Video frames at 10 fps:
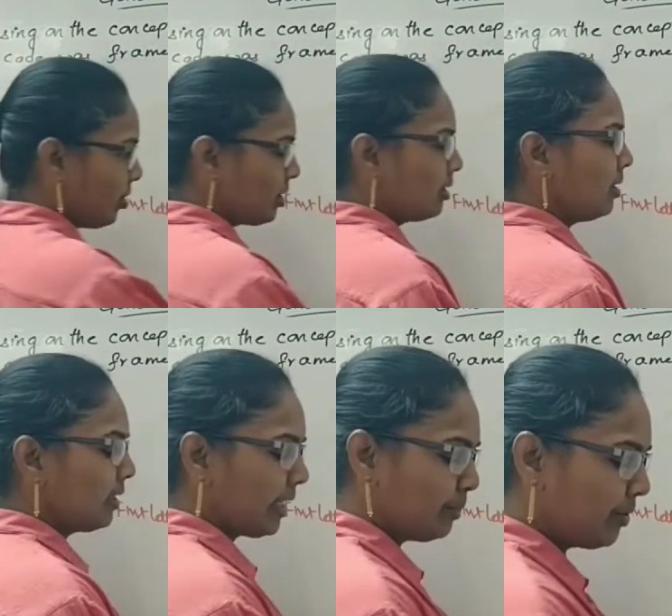or
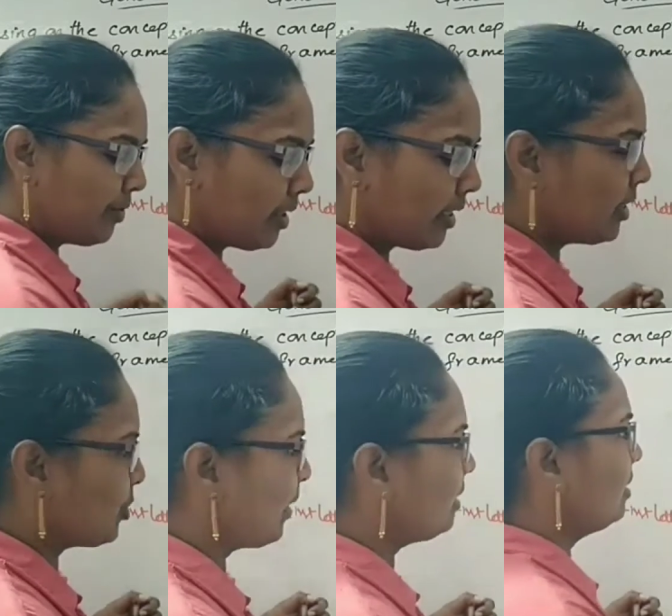third type of
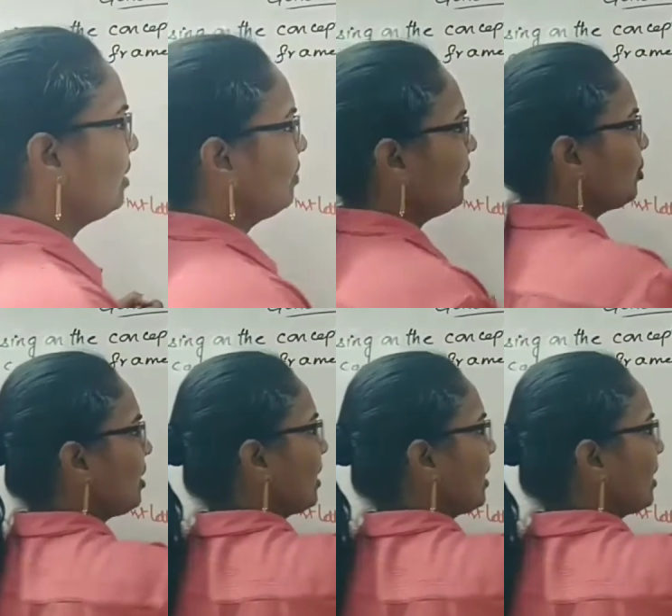arrangement, we should